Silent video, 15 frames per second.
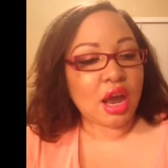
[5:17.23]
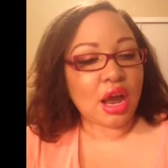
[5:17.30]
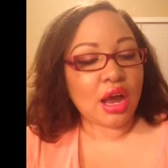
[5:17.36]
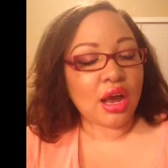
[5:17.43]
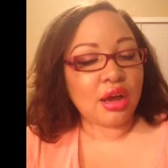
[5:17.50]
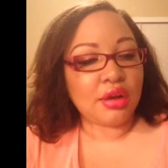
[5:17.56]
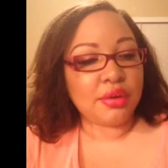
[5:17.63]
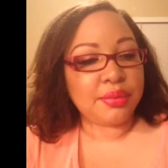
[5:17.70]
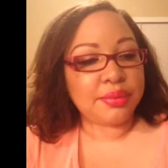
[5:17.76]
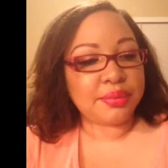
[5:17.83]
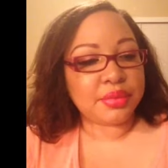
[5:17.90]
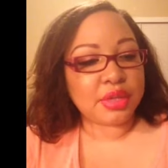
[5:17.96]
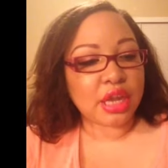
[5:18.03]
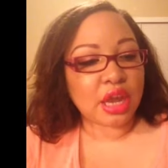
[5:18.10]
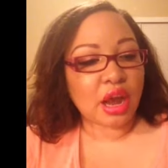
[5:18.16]

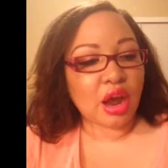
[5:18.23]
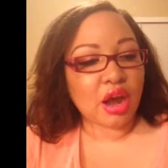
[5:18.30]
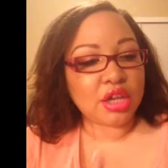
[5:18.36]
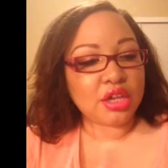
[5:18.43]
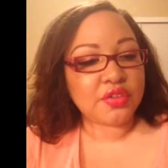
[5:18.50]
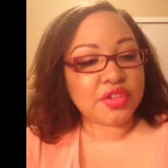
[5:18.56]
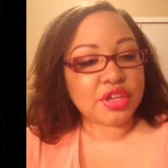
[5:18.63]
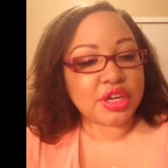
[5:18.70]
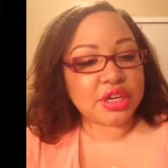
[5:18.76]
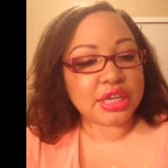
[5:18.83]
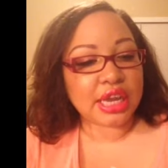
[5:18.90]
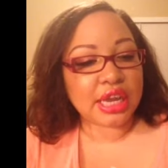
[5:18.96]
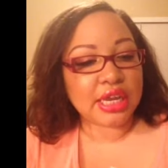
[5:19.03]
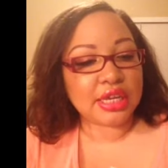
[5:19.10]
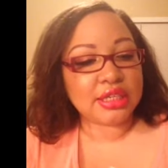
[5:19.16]
Um, all of their
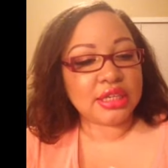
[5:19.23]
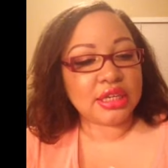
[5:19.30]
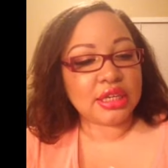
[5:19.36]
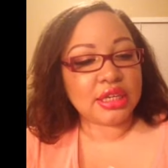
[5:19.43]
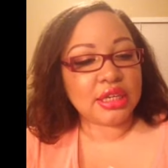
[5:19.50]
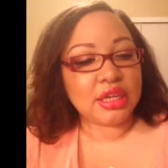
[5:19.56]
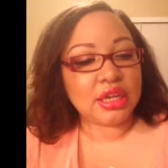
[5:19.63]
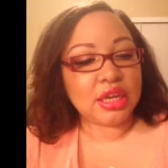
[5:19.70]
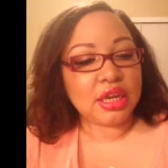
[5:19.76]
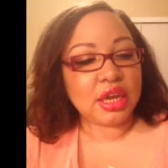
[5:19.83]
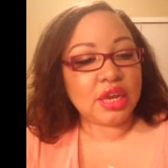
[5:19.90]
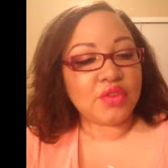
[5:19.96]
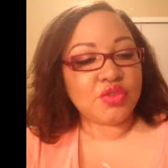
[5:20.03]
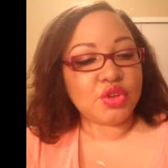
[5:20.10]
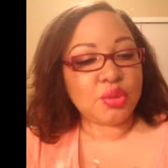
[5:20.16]
candy,
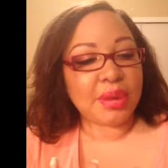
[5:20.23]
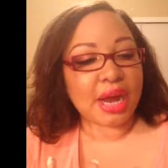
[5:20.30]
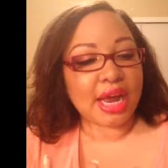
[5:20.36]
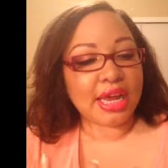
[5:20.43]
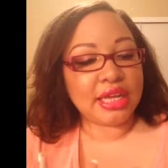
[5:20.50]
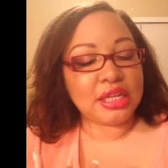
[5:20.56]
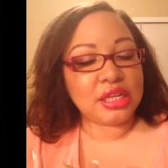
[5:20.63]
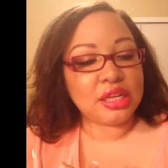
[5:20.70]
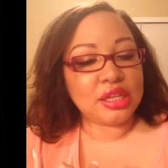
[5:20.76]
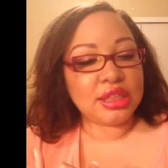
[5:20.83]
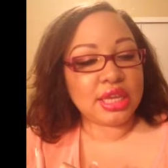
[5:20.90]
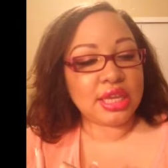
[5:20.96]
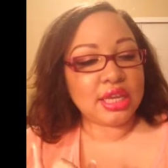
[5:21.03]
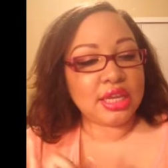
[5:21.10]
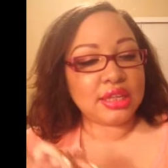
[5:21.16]
if you buy
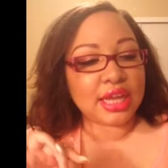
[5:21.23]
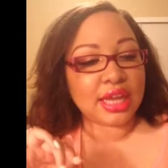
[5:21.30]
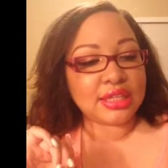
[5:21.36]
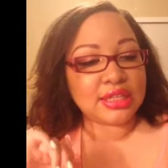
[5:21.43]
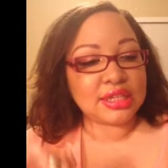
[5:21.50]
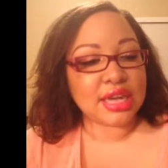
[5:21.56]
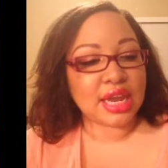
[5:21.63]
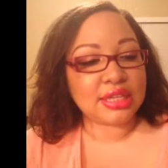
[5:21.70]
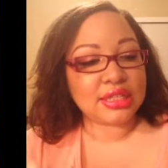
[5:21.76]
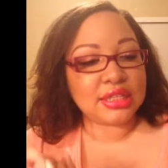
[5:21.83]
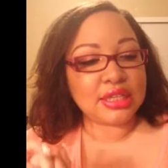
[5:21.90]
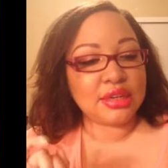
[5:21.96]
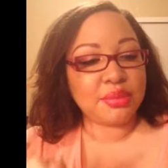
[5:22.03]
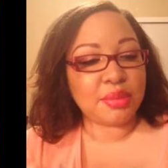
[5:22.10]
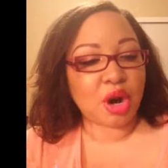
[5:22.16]
anything that's
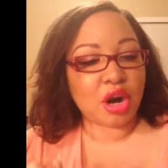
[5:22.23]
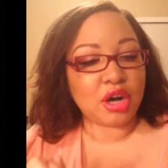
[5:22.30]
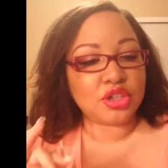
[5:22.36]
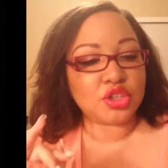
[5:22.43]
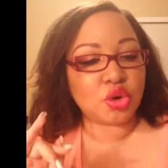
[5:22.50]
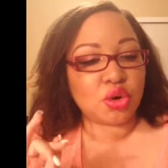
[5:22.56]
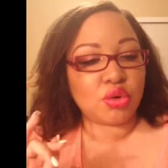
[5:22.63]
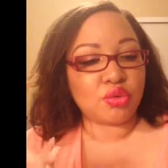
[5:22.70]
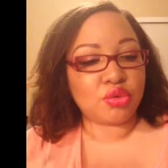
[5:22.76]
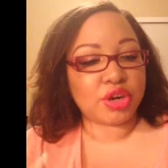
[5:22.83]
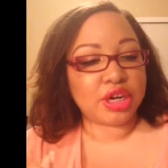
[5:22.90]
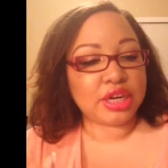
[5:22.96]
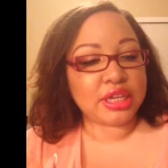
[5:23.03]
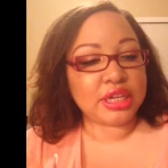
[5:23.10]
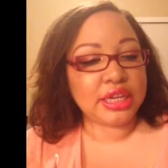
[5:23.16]
Nestle, Mars, or
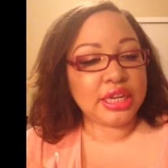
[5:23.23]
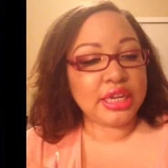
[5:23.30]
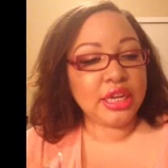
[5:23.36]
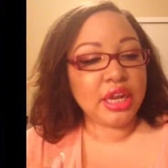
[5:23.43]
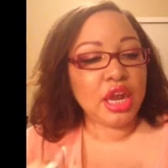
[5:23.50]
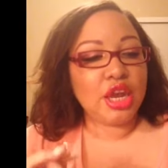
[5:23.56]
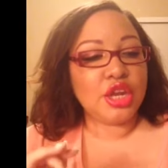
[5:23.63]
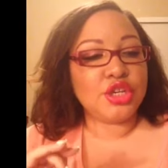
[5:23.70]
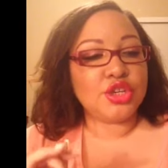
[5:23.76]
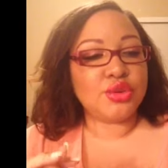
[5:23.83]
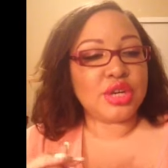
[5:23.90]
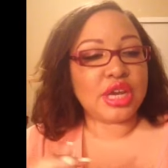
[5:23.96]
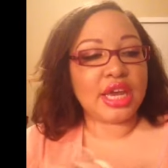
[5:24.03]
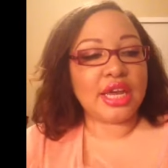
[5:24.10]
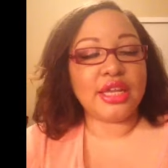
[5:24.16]
Wrigley, you
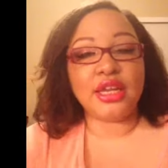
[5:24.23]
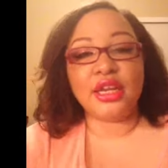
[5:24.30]
get